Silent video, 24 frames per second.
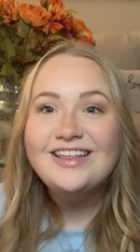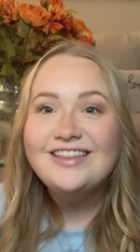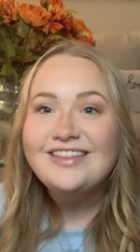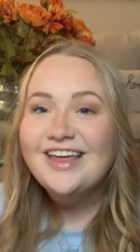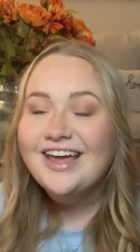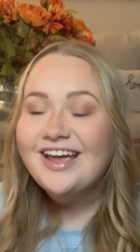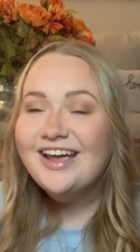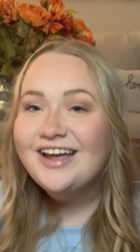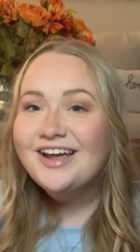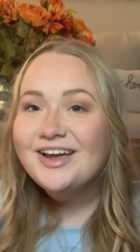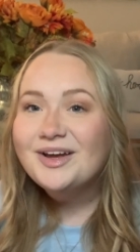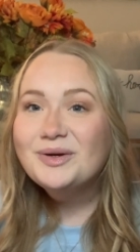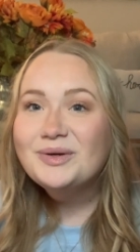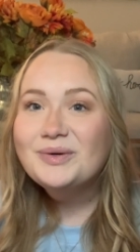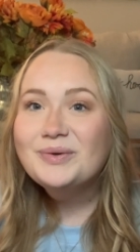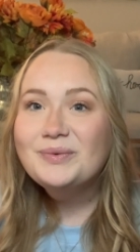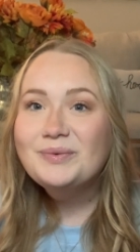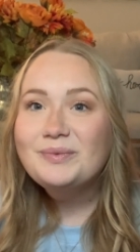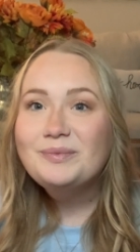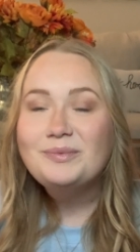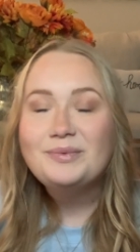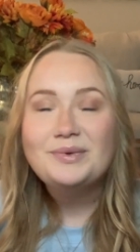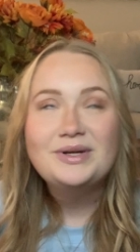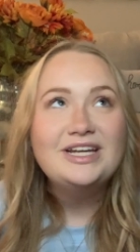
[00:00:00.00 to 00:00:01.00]
They
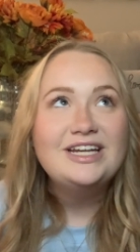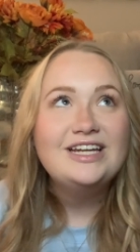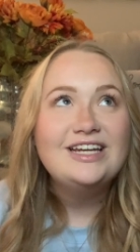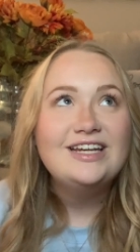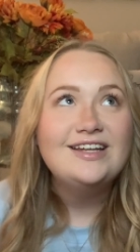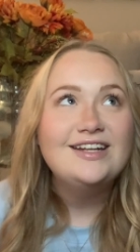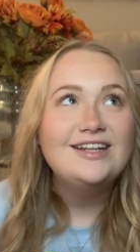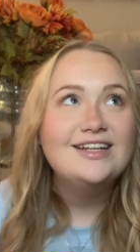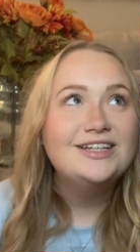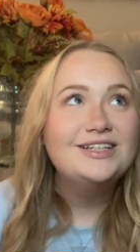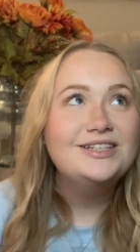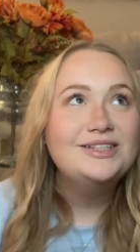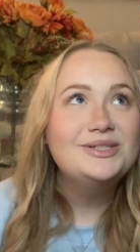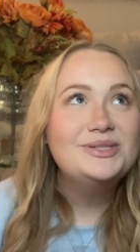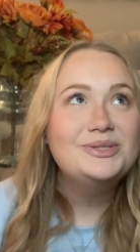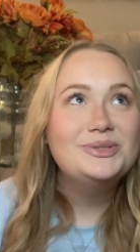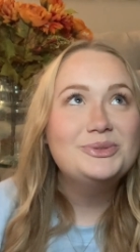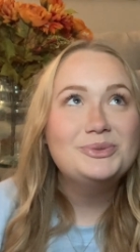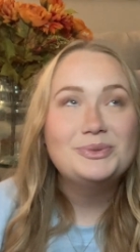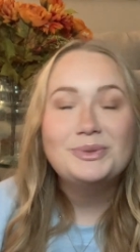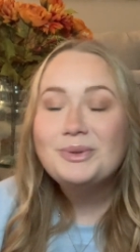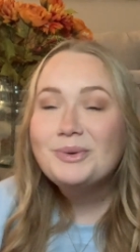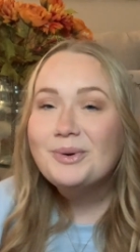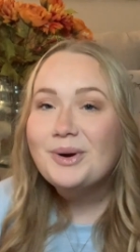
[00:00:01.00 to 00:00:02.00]
read
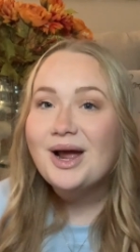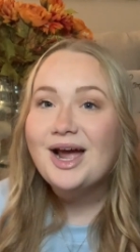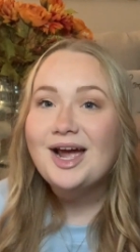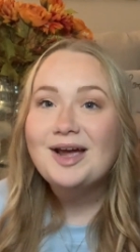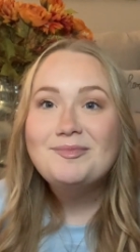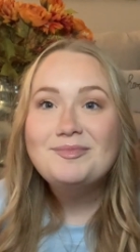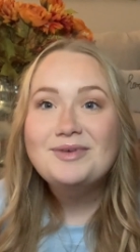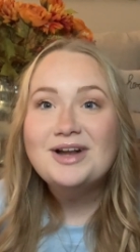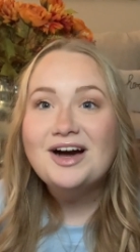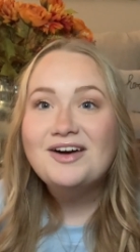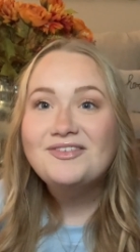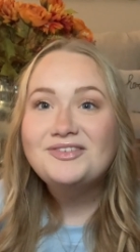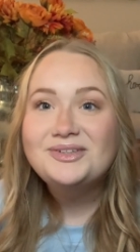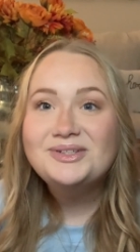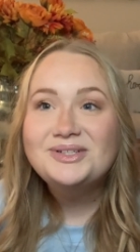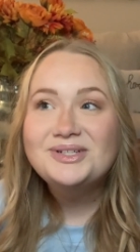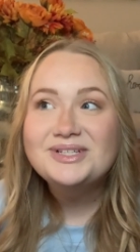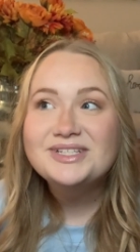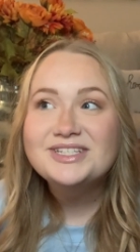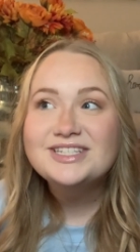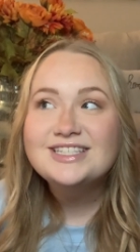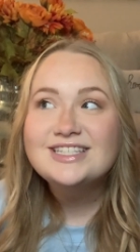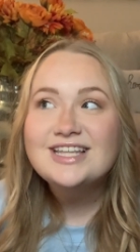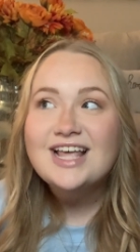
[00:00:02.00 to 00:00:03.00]
true crime
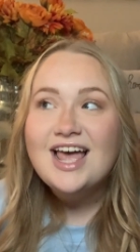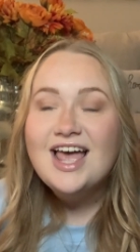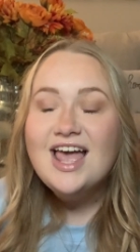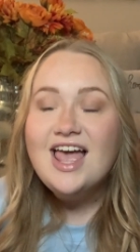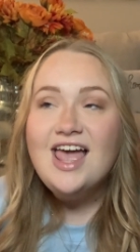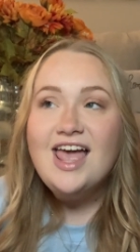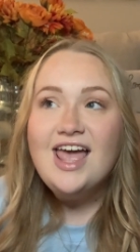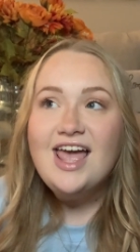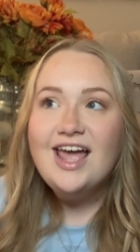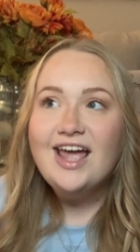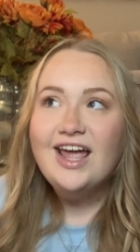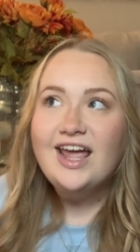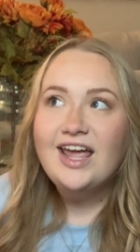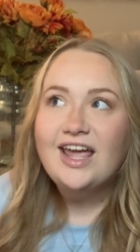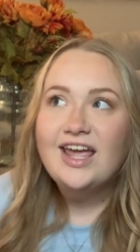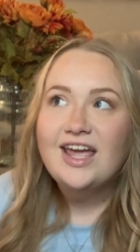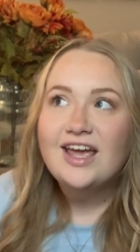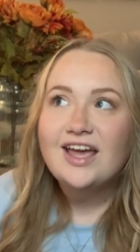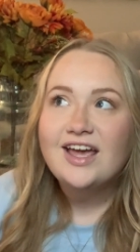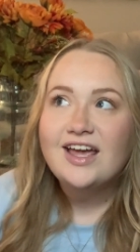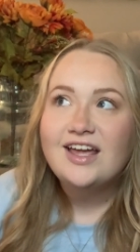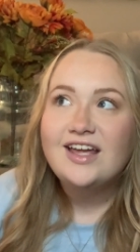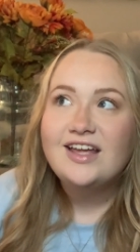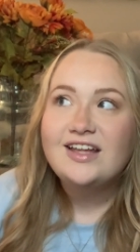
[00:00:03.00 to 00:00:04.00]
novels
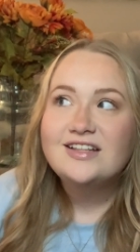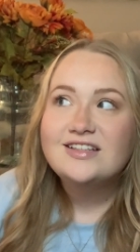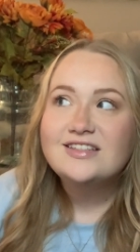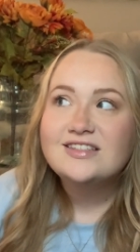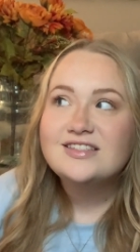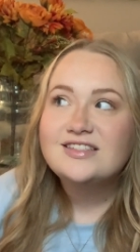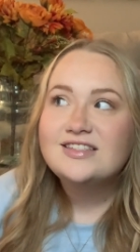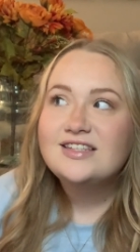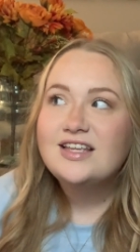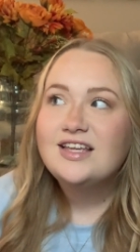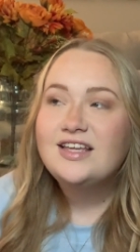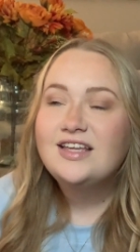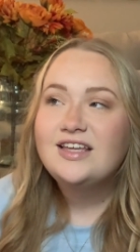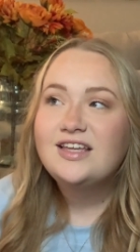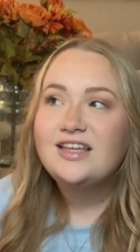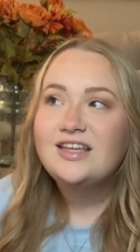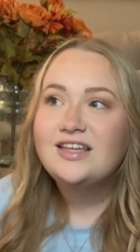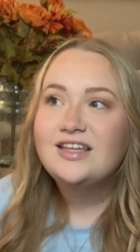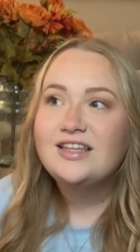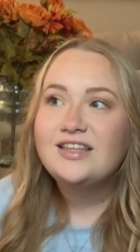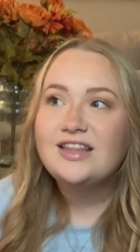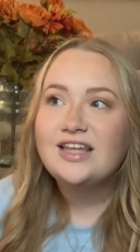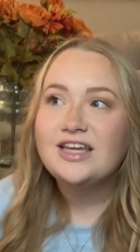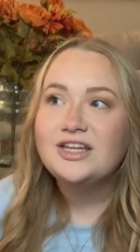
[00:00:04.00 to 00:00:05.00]
and
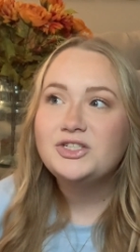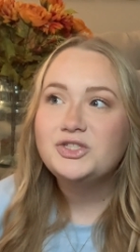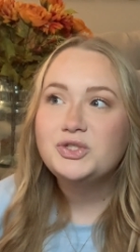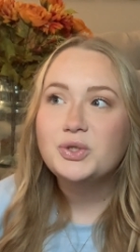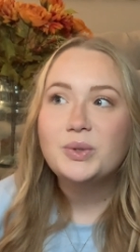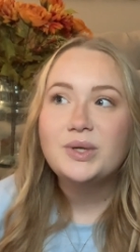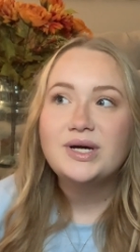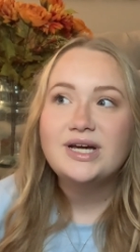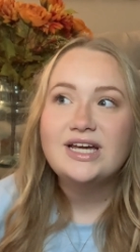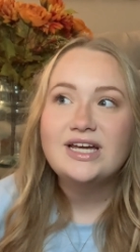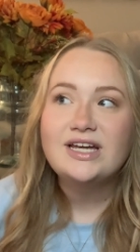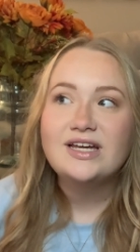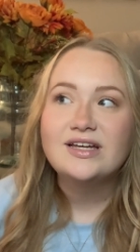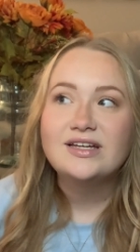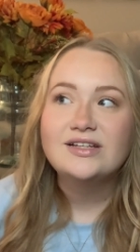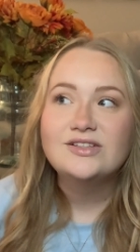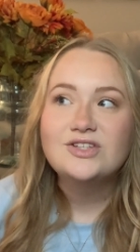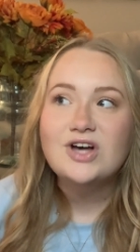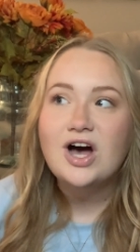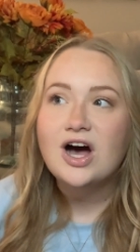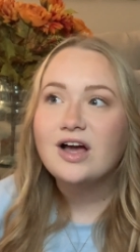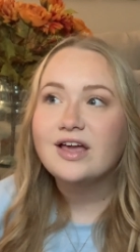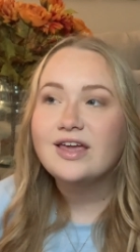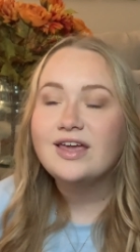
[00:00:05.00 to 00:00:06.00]
they enjoy
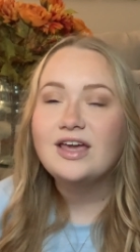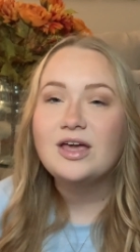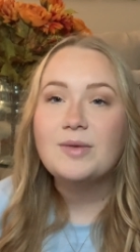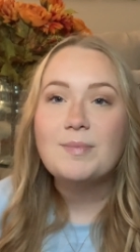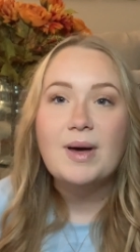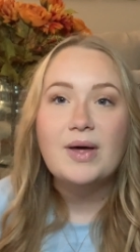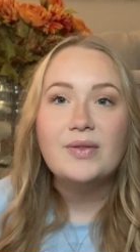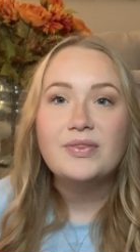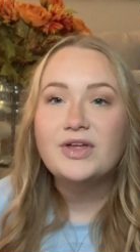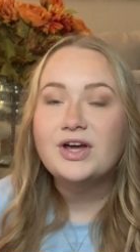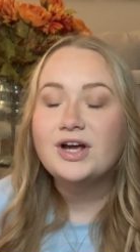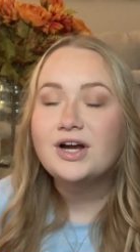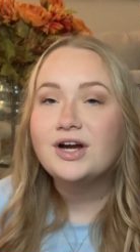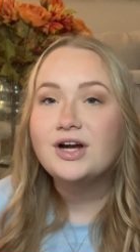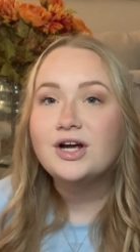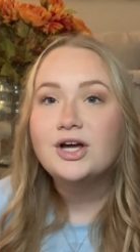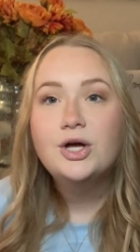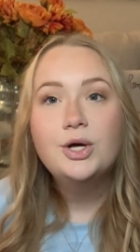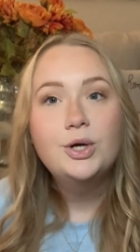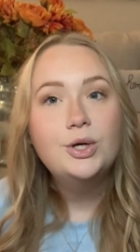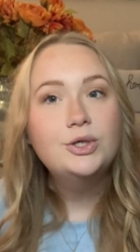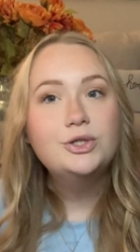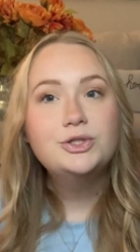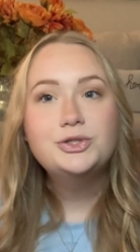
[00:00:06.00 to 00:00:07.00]
talking about their
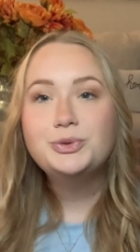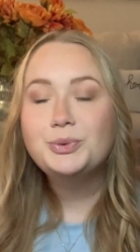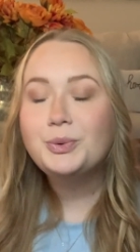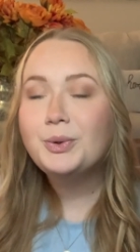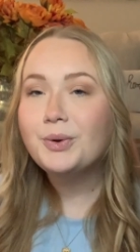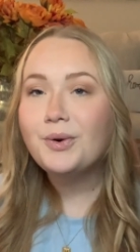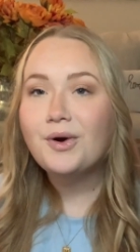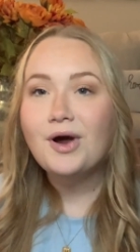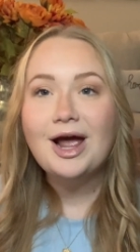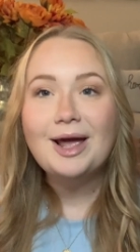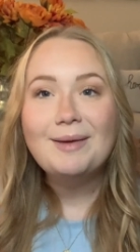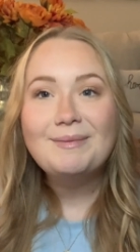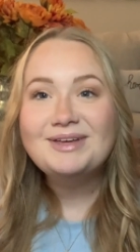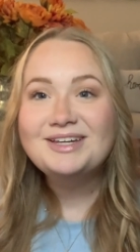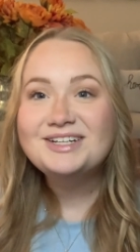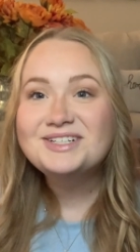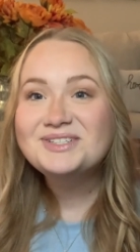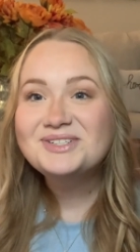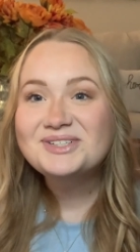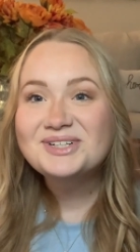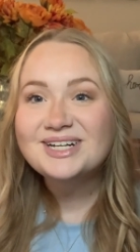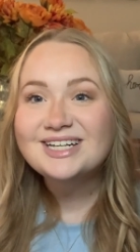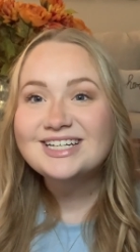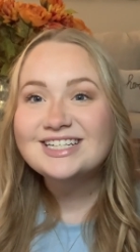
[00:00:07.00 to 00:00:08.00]
true crime
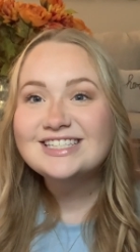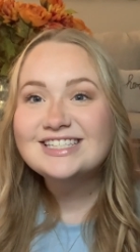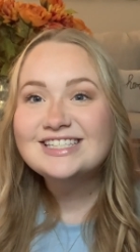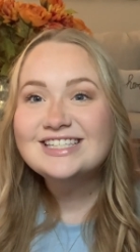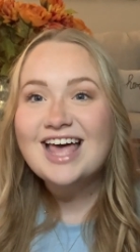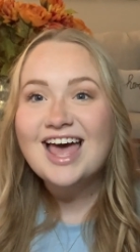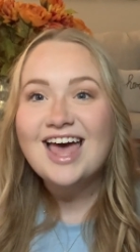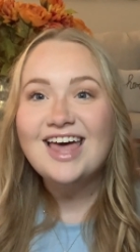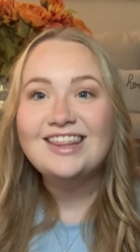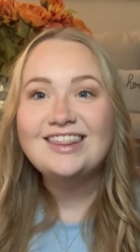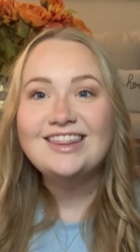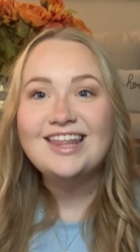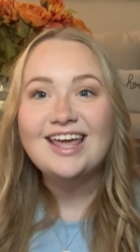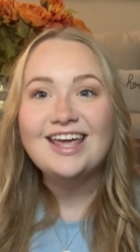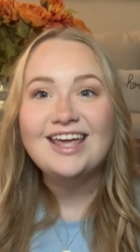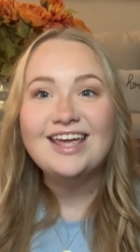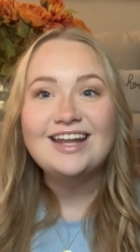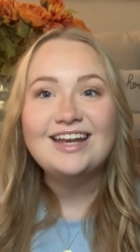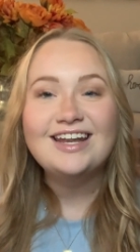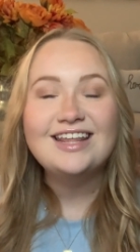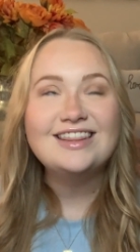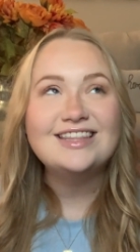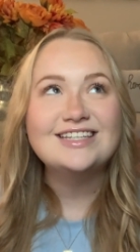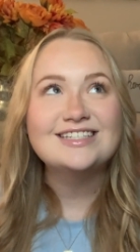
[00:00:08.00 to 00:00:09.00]
interests, and
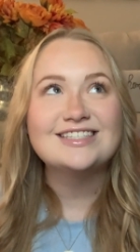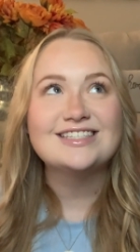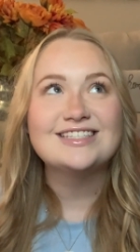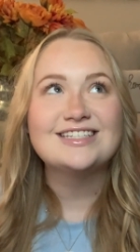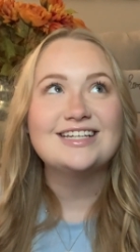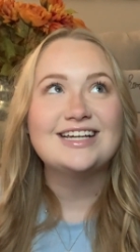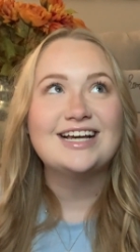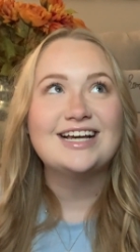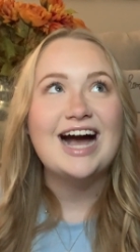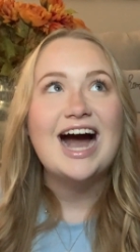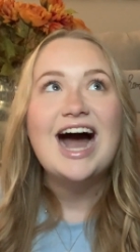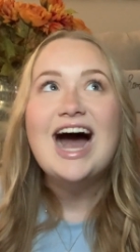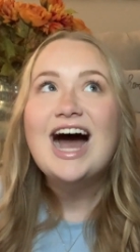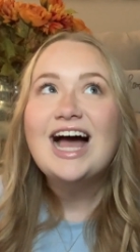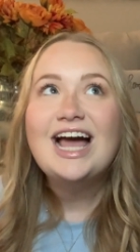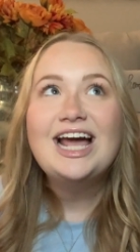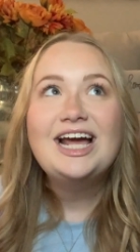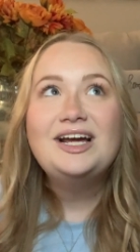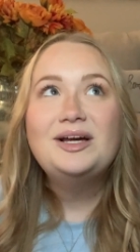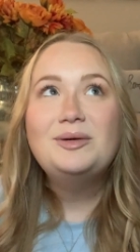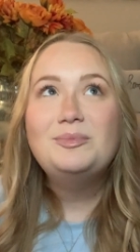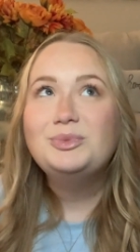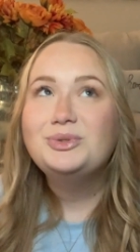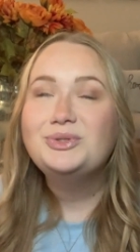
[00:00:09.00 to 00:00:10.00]
then this
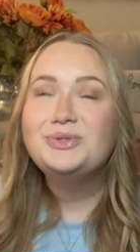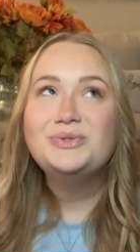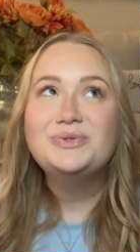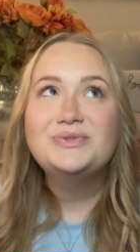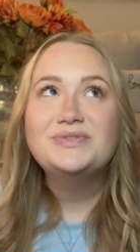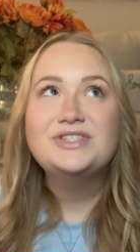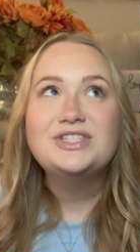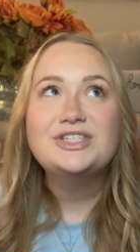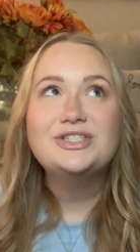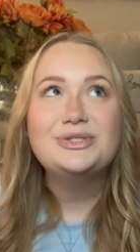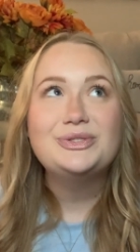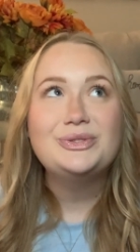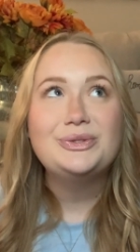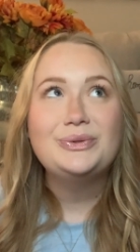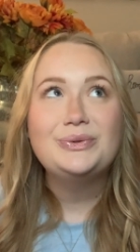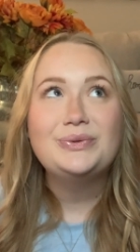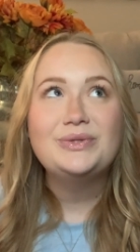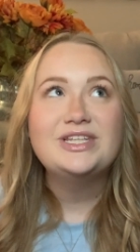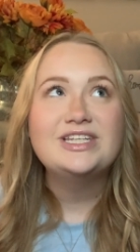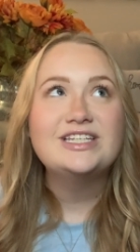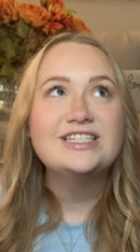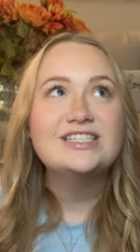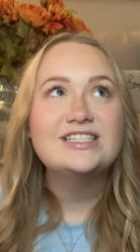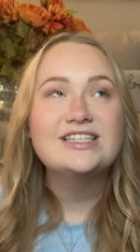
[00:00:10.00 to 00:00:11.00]
guy moves to
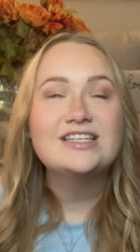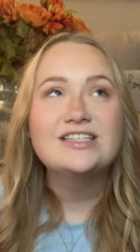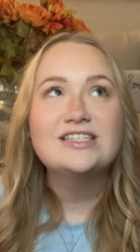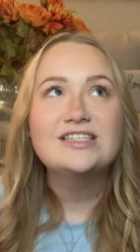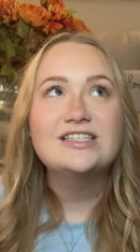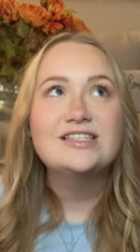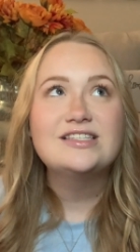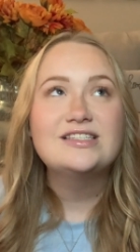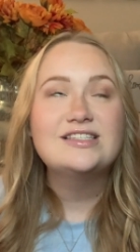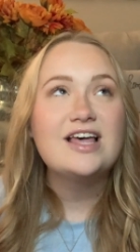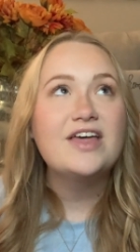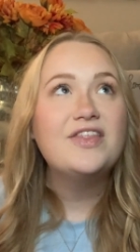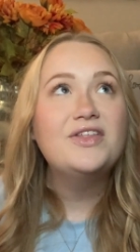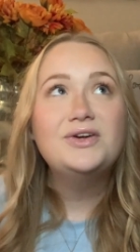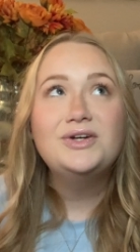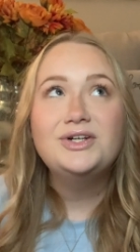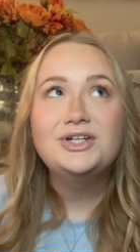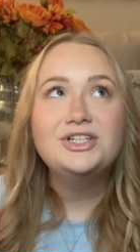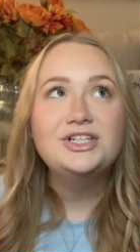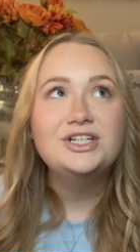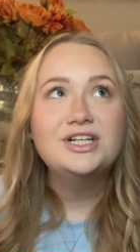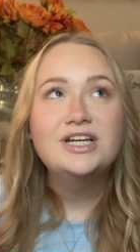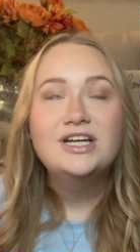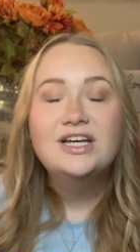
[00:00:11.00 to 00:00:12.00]
this
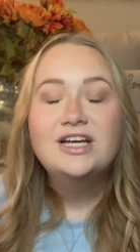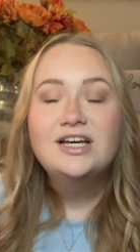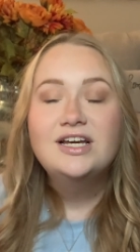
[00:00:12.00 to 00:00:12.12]
southern